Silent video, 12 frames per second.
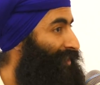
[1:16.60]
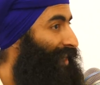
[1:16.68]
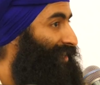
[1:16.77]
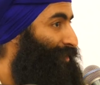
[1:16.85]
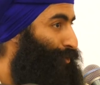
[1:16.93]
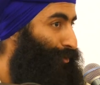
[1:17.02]

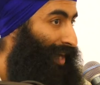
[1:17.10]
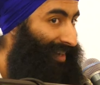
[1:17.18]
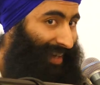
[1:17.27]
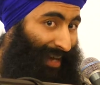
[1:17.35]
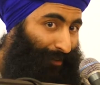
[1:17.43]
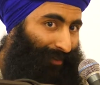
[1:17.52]
there to do a head
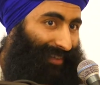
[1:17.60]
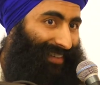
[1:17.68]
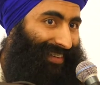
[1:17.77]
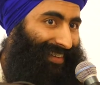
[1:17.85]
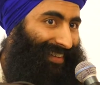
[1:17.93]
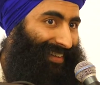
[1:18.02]
count,
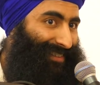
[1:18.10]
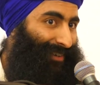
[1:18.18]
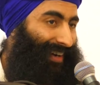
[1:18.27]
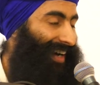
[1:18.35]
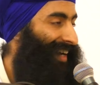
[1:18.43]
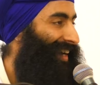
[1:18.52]

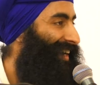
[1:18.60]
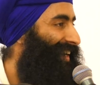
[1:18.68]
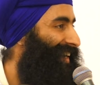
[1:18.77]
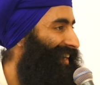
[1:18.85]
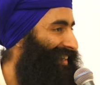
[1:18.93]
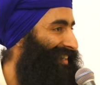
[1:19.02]
so
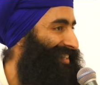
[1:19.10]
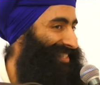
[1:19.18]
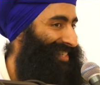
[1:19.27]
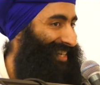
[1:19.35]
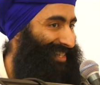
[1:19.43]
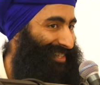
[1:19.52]
I can't
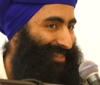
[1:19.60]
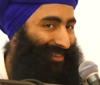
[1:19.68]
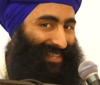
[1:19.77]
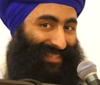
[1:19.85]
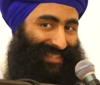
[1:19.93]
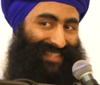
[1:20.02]
say to you
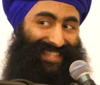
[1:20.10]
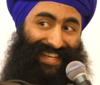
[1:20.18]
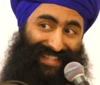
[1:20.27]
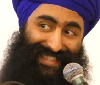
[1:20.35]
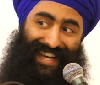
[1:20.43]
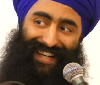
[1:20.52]
this is the
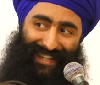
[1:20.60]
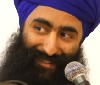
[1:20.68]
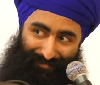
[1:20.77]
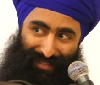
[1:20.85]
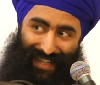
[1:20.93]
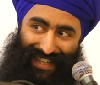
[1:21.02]
exact
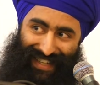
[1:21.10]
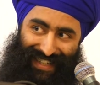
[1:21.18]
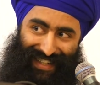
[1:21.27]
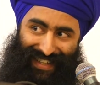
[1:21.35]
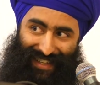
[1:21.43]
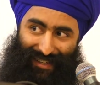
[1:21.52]
number.
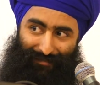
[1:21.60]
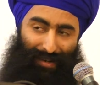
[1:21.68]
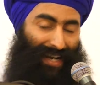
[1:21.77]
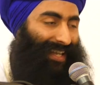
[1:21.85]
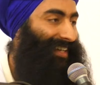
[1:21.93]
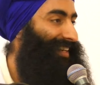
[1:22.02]
But
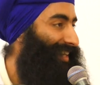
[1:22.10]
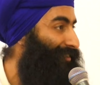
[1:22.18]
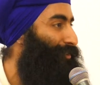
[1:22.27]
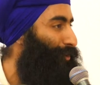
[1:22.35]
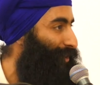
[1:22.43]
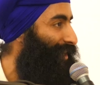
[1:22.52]
I can give you the